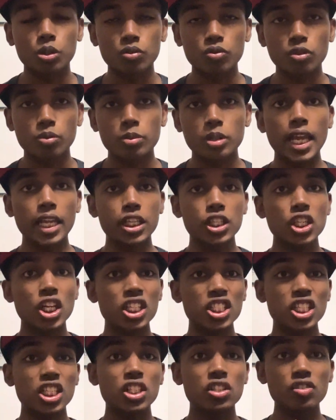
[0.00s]
for me, and
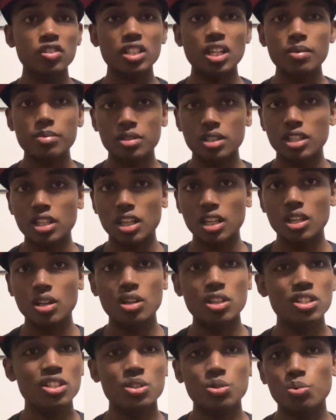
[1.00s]
charging it 3 times a day
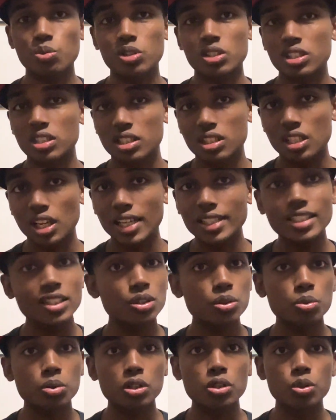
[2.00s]
just wasn't, I just
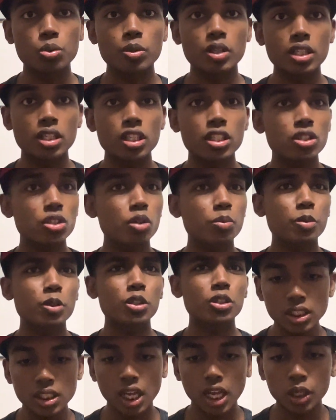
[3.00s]
couldn't do it. It's not
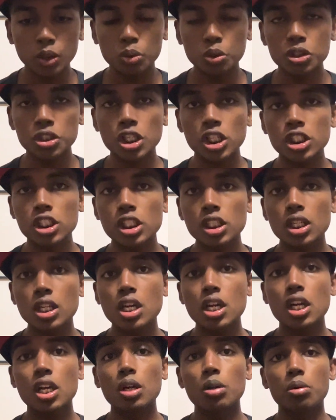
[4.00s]
because I couldn't charge it, it
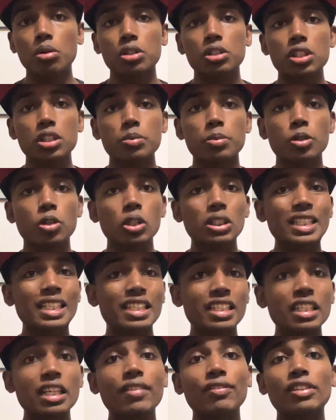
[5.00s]
was just because I
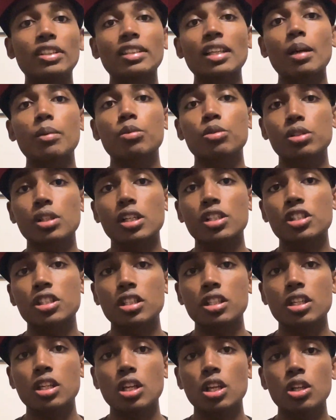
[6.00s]
didn't have the time to charge
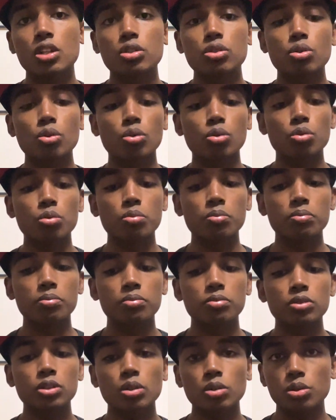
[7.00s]
it. So
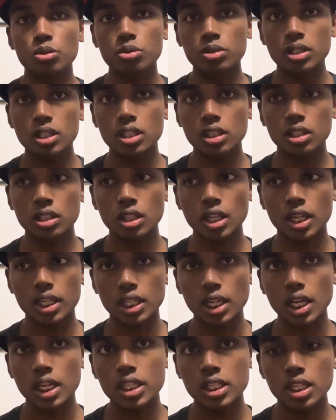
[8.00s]
I'll use it at
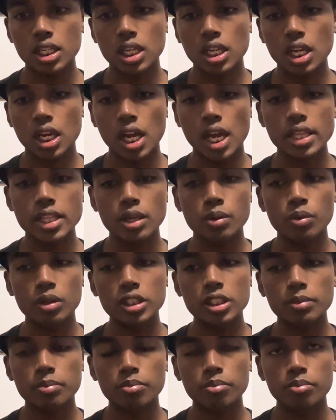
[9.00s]
night, and then once
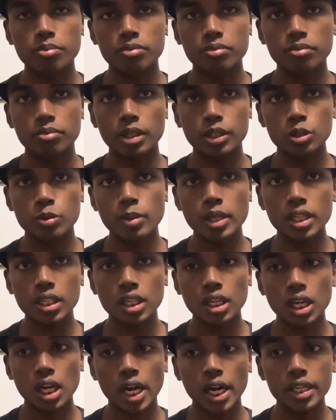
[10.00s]
I'm back to bed,
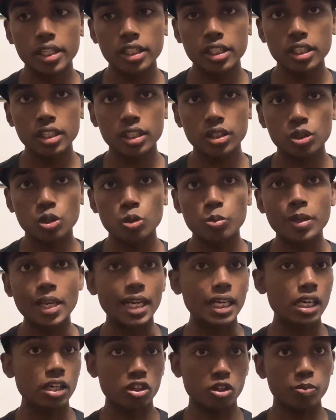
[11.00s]
I need it to be at
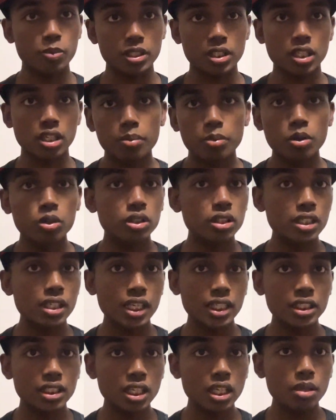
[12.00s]
100%, because the
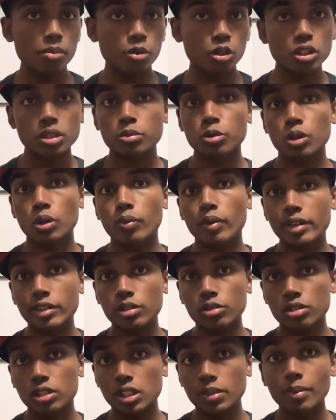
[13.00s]
next day, because I'm going to wear it to
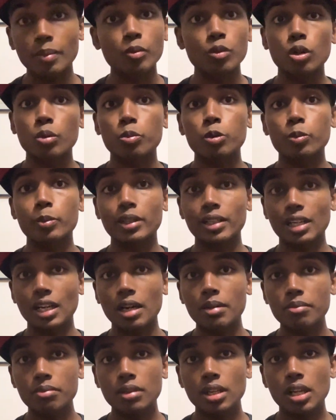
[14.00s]
sleep, I'm going to put my
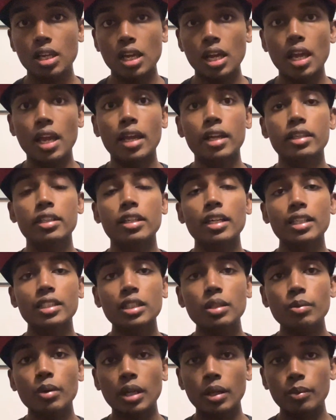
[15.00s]
alarm, and the next day
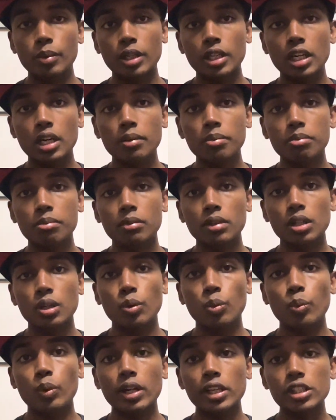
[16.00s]
when I wake up,
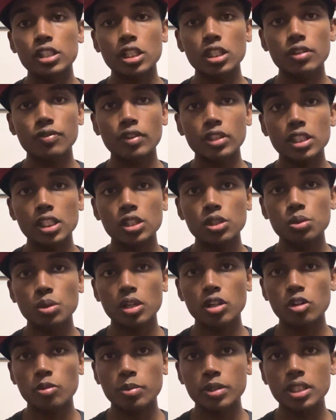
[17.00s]
if I charge it to
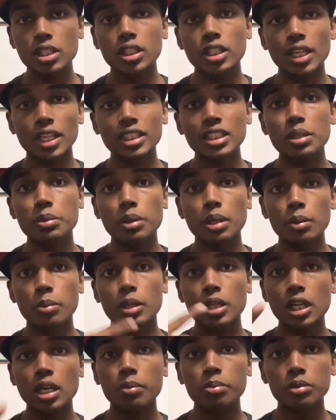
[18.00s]
100%, the next day when I
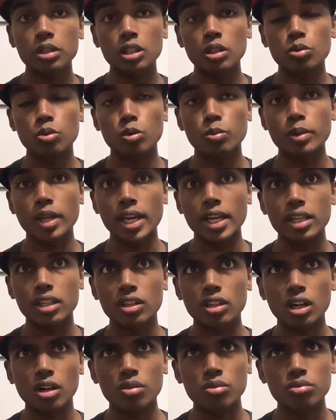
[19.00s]
wake up, it will be at
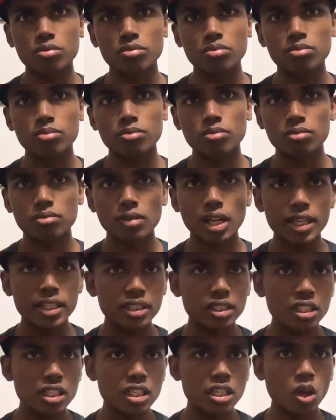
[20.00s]
around
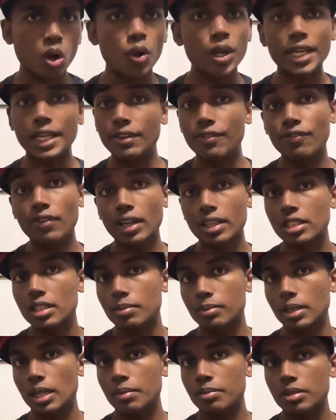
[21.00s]
90 or 85
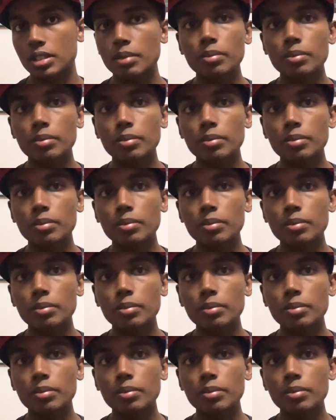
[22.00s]
sometimes